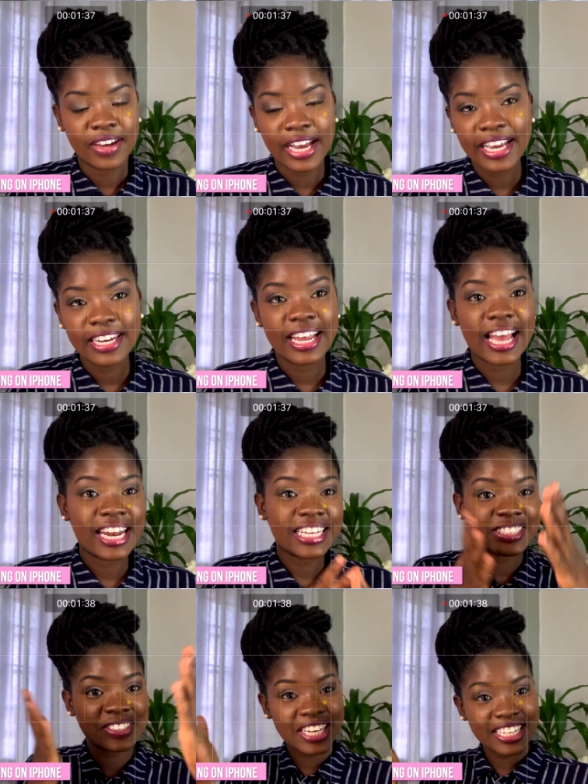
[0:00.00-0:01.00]
right?
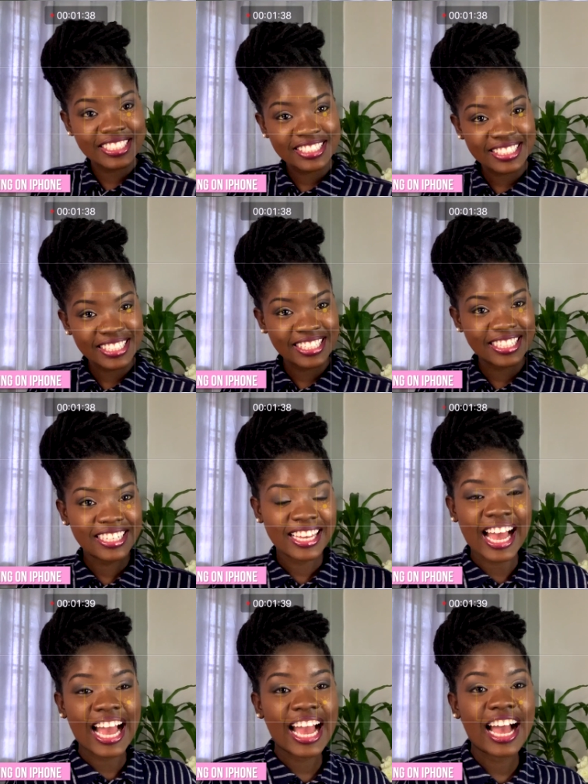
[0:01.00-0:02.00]
And as you can
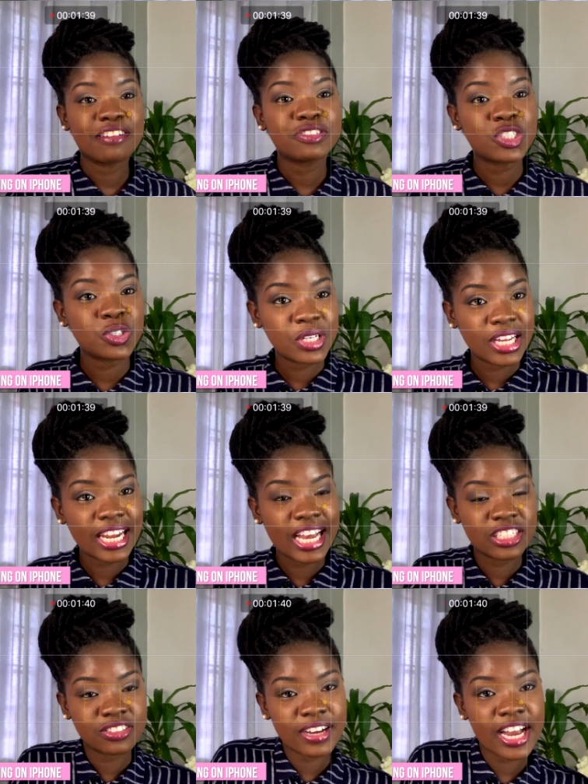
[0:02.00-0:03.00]
see, I have studio
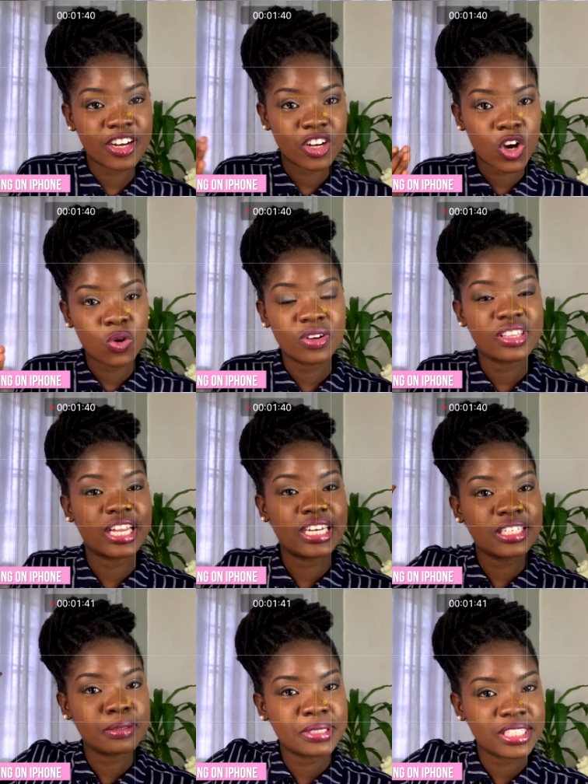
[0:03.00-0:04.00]
lights right now with
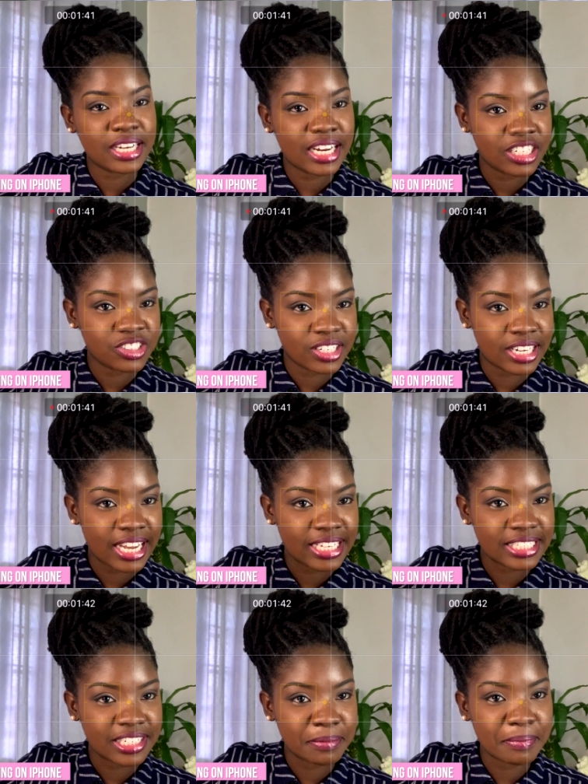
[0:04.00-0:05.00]
a little bit of natural
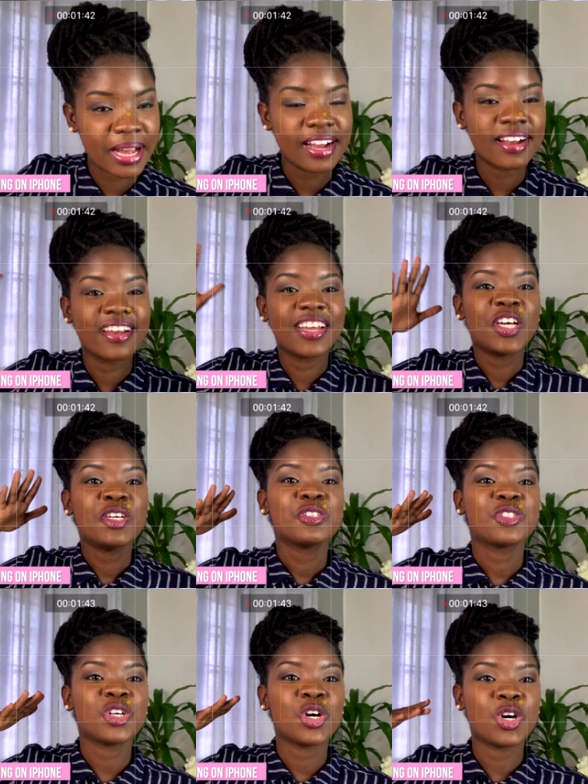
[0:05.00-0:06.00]
light in the back,
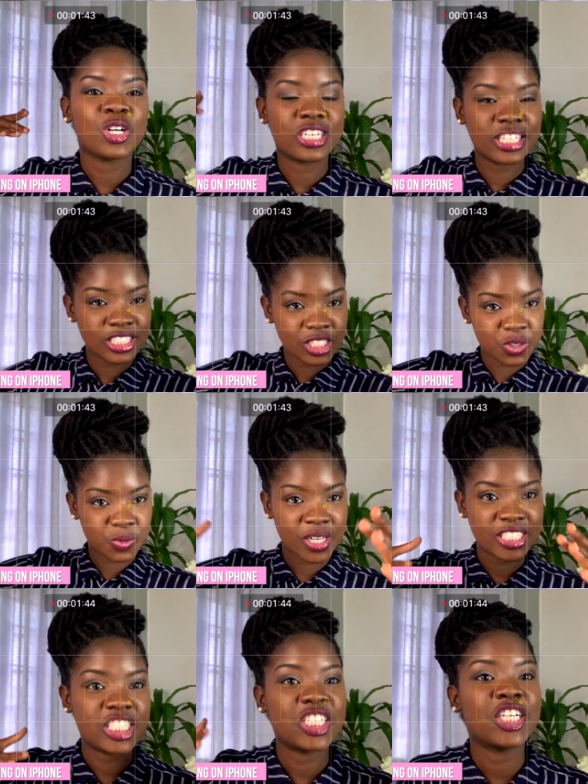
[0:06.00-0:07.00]
so this is
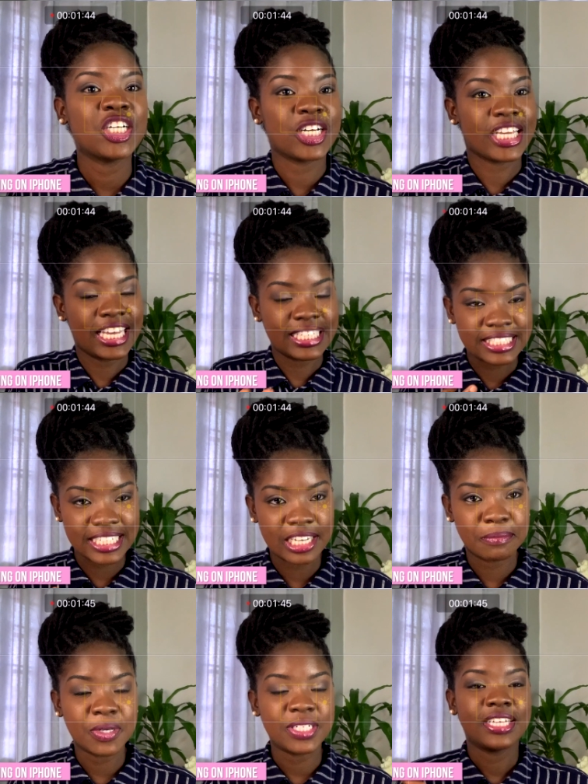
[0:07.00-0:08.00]
what you're
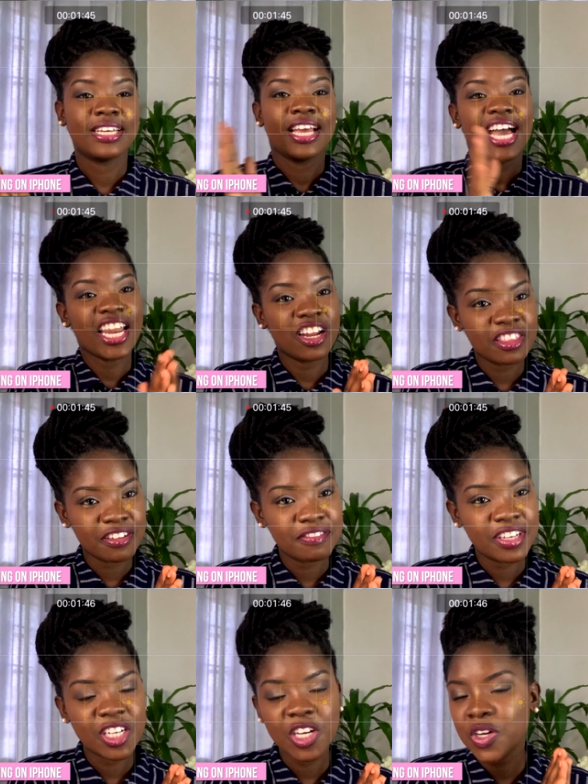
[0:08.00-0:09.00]
getting. But
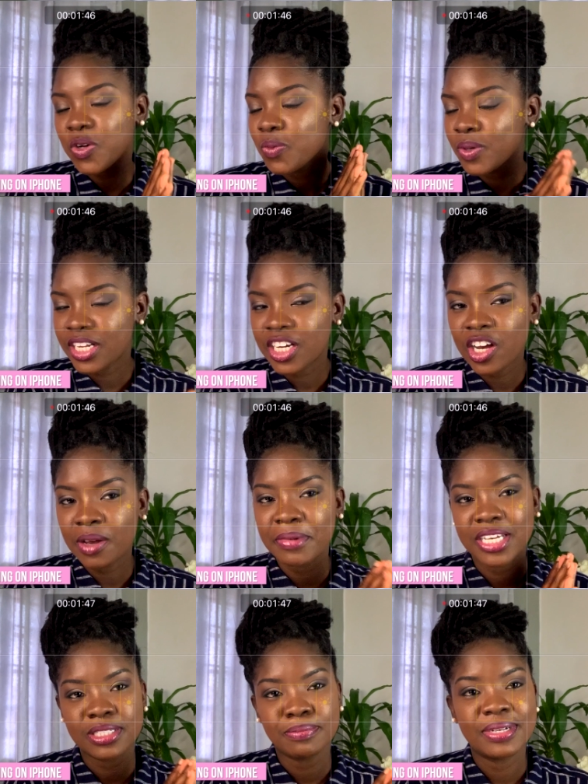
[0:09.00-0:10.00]
another video will
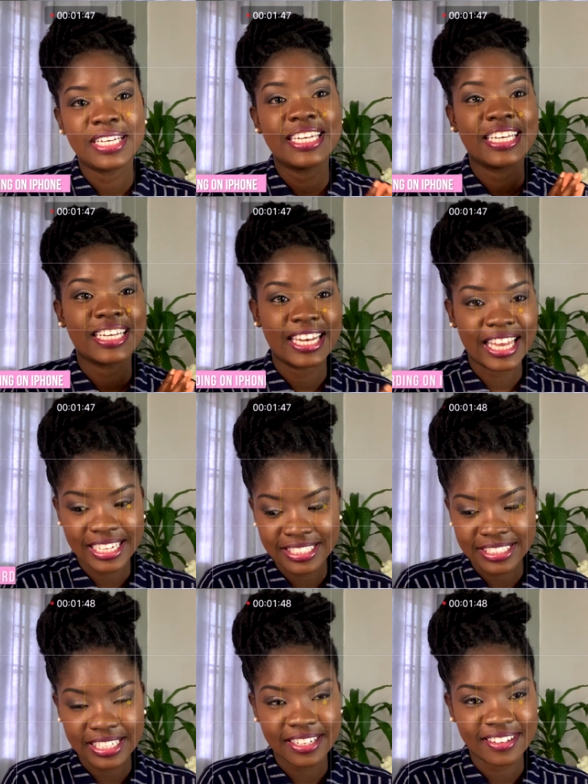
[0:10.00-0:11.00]
come explaining
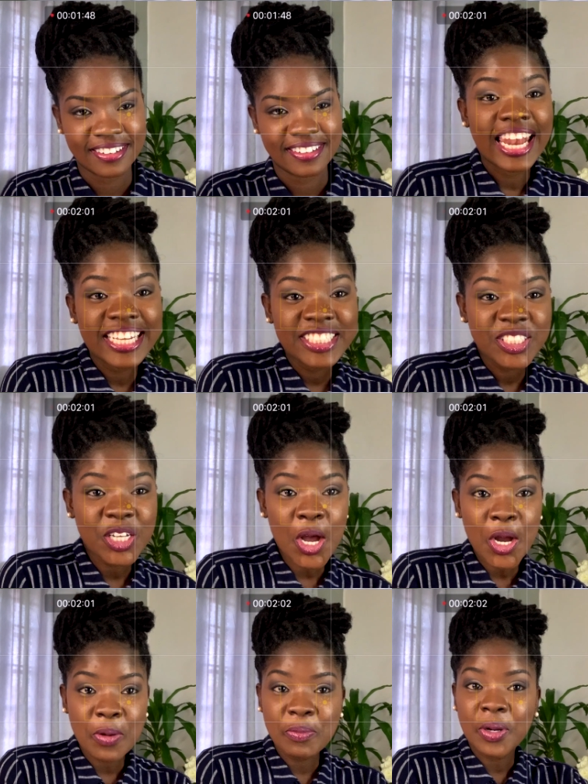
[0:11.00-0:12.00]
lighting. Let's
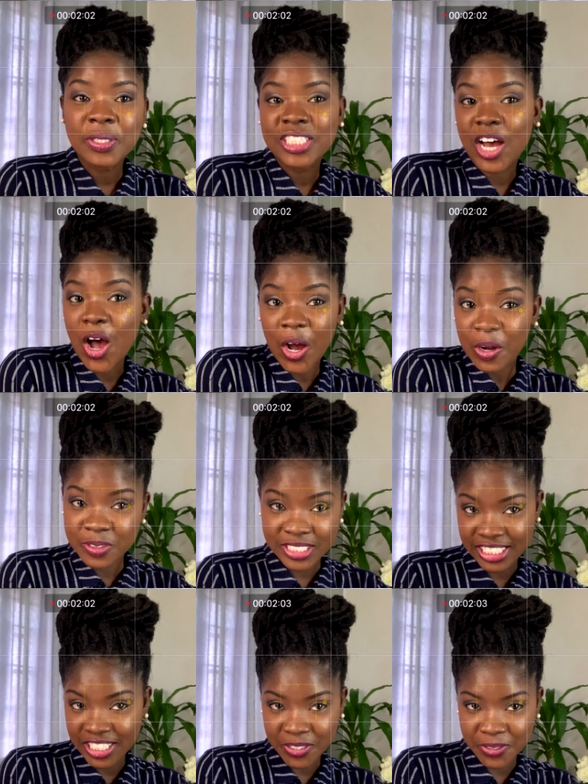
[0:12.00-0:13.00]
talk about
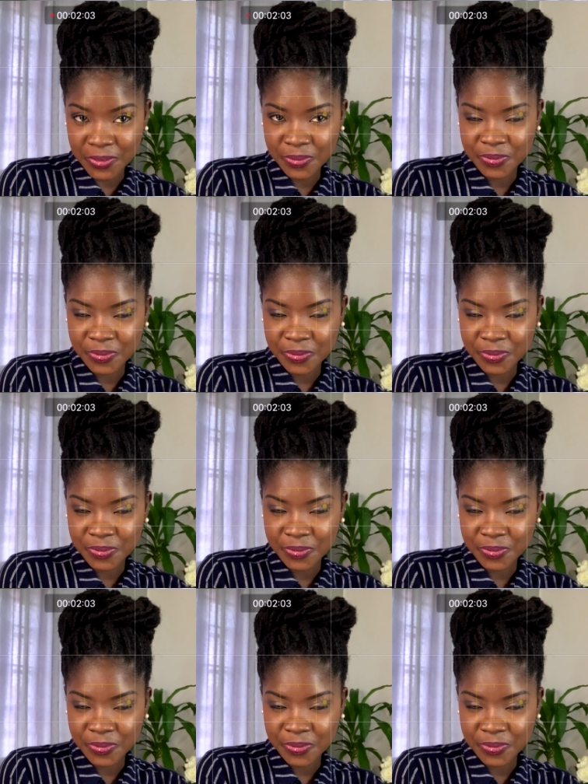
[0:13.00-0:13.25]
audio.